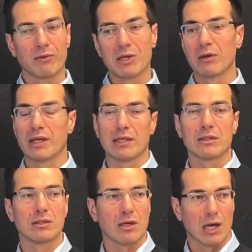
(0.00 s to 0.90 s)
When you're letting the
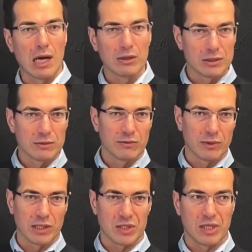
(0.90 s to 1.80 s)
dog out,
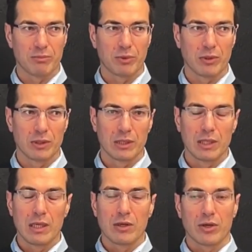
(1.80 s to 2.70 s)
for example,
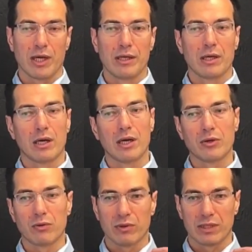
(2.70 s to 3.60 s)
right? How
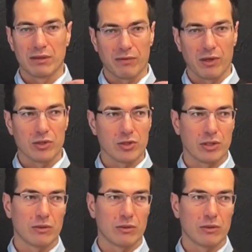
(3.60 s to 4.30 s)
you want that function?